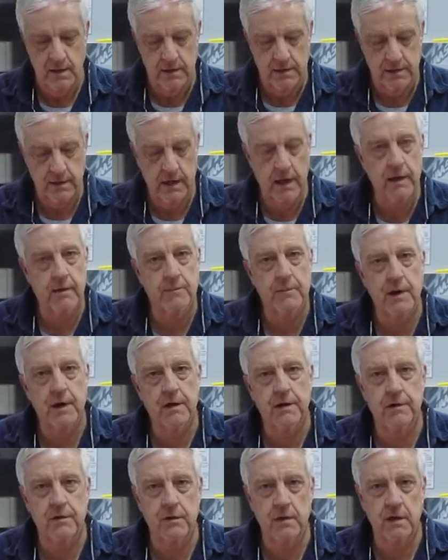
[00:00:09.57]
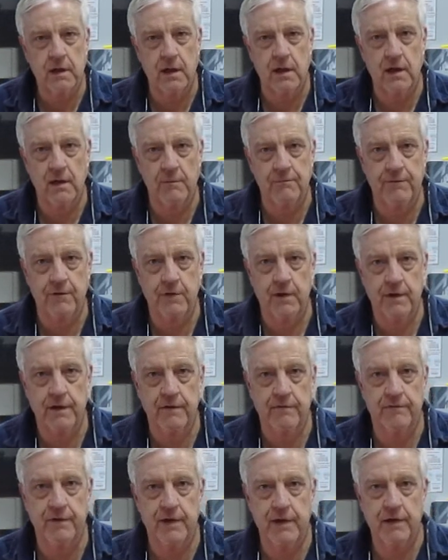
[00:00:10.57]
Today I'm going to do a little helpful
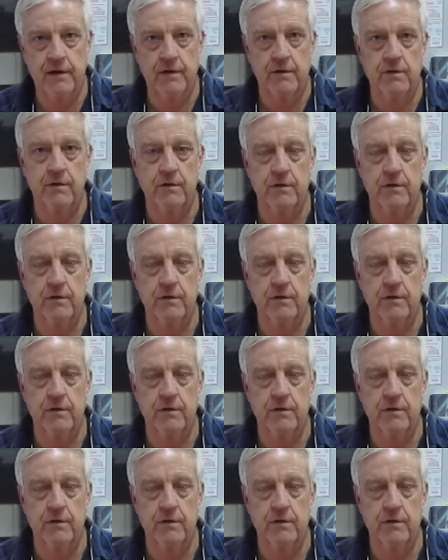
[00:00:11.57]
hint video